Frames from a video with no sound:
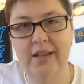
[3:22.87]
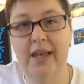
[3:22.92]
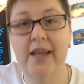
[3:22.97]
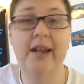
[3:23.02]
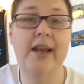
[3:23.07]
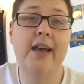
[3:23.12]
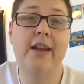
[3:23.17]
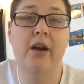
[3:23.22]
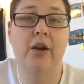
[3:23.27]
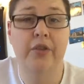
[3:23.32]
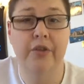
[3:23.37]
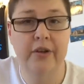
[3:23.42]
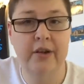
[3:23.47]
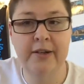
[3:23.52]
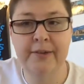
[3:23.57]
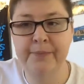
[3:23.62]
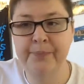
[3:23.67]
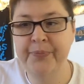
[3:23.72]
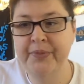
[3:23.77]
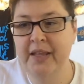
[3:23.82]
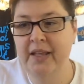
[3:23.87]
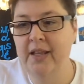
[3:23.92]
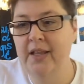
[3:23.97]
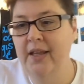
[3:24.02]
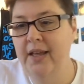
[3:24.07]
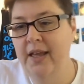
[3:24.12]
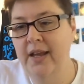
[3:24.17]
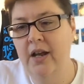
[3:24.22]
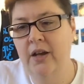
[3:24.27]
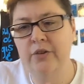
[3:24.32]
And it had other.
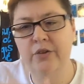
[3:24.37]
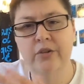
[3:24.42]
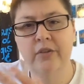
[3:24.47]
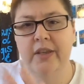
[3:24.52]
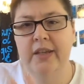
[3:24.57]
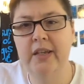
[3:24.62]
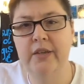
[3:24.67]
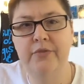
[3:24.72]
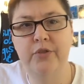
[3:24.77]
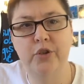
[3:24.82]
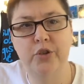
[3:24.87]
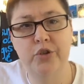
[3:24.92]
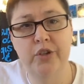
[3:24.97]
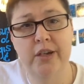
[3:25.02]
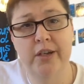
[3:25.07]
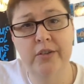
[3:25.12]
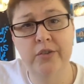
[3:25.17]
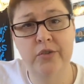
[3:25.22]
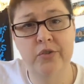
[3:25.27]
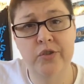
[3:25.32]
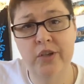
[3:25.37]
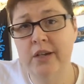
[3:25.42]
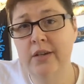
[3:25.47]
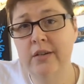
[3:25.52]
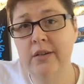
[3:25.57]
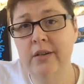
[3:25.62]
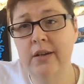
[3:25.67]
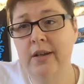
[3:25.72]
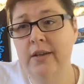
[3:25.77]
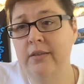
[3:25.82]
And under, like, if you're
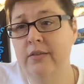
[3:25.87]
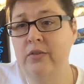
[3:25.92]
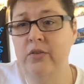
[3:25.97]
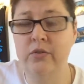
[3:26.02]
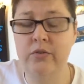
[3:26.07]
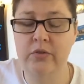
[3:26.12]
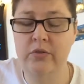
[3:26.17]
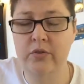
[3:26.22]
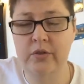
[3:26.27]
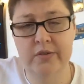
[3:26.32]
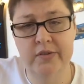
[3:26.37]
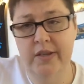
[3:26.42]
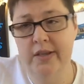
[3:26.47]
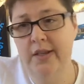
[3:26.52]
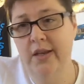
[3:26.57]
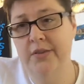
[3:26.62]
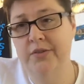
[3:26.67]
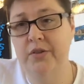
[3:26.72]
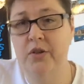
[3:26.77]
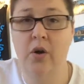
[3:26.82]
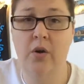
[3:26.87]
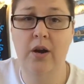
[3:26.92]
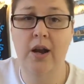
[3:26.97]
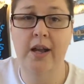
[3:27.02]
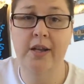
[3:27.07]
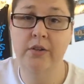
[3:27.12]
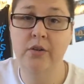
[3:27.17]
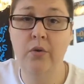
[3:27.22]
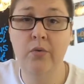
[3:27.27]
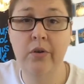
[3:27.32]
transgender, you could say yes, no, or
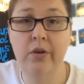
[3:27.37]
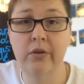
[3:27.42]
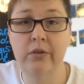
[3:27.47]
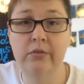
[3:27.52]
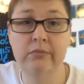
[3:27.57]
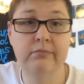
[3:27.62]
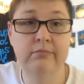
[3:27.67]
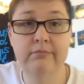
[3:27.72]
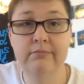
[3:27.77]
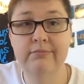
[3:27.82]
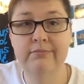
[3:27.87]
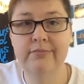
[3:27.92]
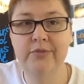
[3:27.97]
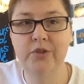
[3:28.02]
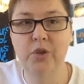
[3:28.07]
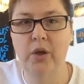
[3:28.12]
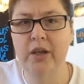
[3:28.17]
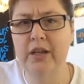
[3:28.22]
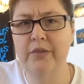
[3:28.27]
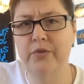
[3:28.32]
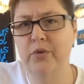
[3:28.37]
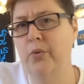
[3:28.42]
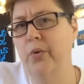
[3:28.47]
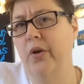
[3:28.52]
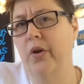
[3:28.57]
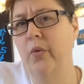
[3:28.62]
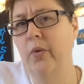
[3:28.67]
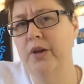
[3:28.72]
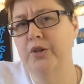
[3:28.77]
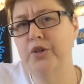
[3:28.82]
I don't know. So, like, if you
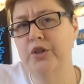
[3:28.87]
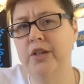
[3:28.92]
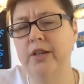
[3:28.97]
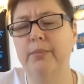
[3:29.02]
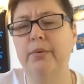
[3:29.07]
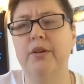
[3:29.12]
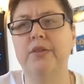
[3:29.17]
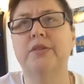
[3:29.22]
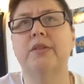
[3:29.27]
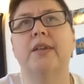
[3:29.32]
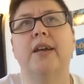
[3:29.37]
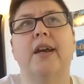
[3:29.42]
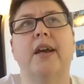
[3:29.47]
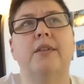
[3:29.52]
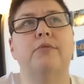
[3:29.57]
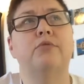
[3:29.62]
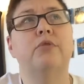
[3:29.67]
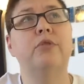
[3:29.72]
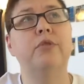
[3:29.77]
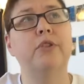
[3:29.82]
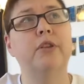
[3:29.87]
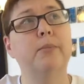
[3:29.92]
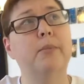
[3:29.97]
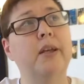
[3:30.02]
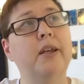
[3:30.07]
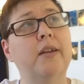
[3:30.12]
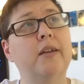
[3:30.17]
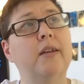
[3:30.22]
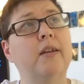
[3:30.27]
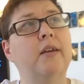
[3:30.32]
were a questioning person, that kind of clued them
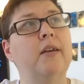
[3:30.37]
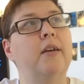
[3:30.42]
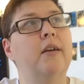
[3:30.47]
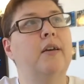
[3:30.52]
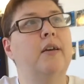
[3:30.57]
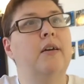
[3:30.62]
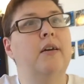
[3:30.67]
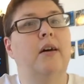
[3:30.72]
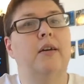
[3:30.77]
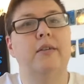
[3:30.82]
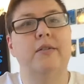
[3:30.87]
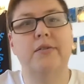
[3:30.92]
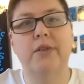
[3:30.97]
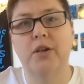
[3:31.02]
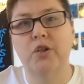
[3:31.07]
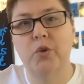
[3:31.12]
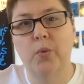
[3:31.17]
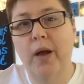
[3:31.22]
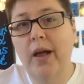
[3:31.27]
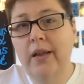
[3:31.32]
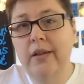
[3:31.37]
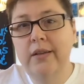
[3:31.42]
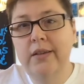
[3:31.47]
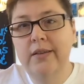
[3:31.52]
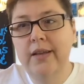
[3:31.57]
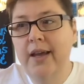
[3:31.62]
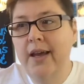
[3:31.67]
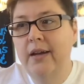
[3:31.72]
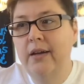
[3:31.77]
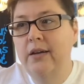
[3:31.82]
in. Under sexuality,
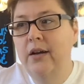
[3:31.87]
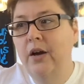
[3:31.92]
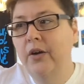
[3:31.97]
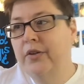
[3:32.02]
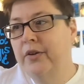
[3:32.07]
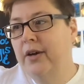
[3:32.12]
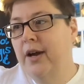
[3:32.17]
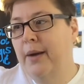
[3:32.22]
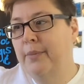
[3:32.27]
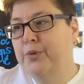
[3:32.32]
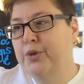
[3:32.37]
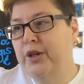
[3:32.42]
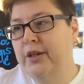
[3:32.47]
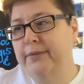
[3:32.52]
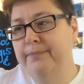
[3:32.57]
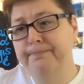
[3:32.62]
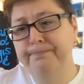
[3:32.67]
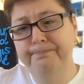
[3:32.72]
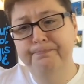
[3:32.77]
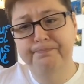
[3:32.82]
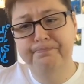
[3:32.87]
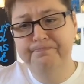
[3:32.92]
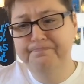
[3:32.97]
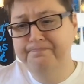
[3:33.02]
they had an other option.